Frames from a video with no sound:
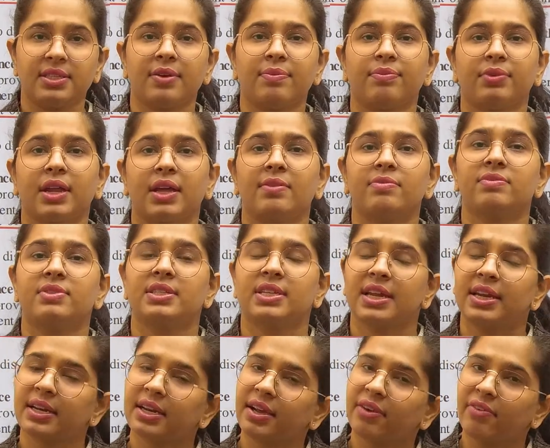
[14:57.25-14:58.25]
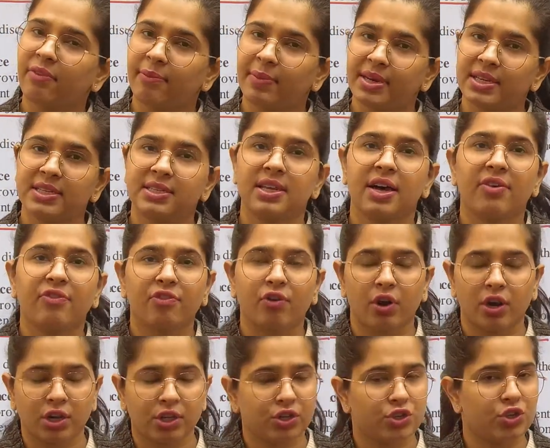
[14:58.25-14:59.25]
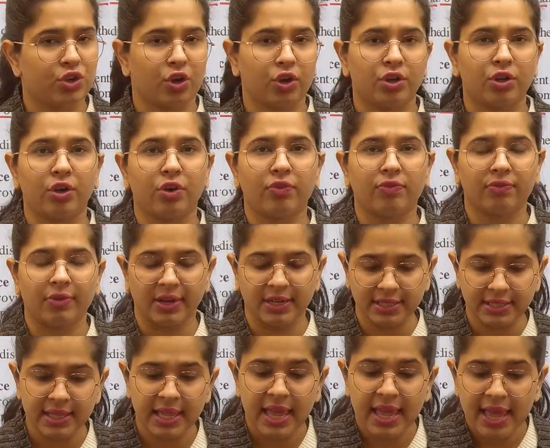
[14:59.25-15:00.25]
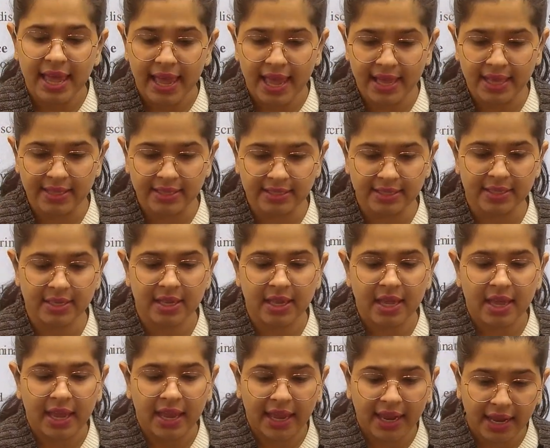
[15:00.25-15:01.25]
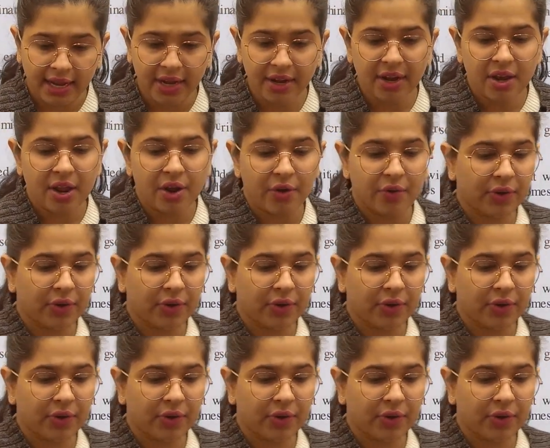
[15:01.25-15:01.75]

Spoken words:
Sometimes state governments are falling short of funds. Hence, in